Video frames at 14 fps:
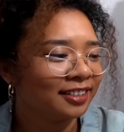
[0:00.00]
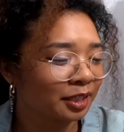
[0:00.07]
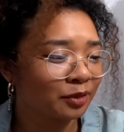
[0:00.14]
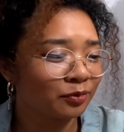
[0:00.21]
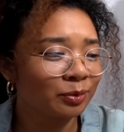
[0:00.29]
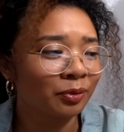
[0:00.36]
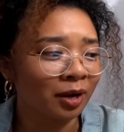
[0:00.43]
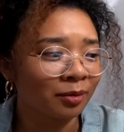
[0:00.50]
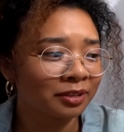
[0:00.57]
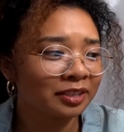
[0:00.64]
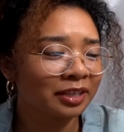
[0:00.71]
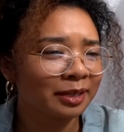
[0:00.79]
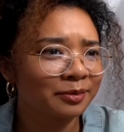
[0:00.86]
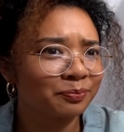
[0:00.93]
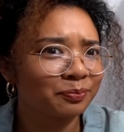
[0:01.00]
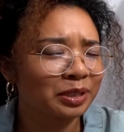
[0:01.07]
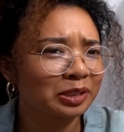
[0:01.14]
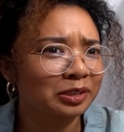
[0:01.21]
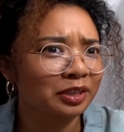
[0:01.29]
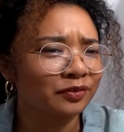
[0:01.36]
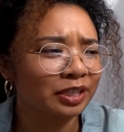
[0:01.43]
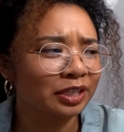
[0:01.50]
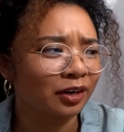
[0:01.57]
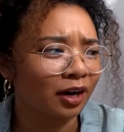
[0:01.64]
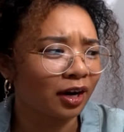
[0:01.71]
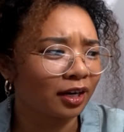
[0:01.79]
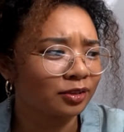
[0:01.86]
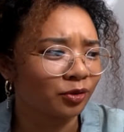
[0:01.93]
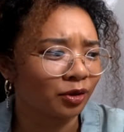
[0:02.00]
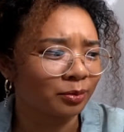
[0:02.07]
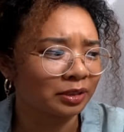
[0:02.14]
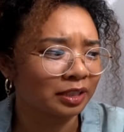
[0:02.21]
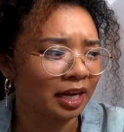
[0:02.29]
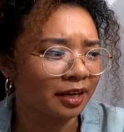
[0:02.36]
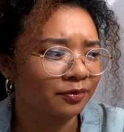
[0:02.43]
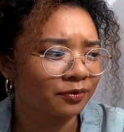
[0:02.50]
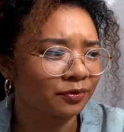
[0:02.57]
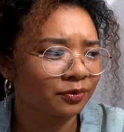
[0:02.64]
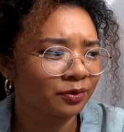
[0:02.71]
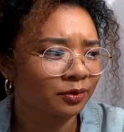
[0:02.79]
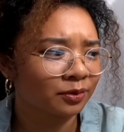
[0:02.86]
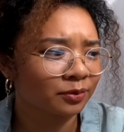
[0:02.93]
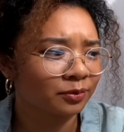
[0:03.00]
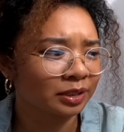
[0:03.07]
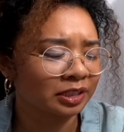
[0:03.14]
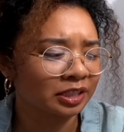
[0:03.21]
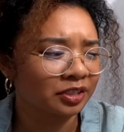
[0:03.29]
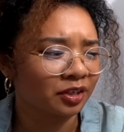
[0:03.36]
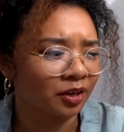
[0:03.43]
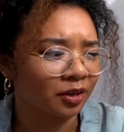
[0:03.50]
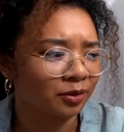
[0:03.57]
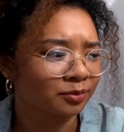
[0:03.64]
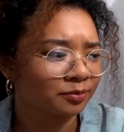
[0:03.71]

Eve would probably, like, be living a normal life with Nico.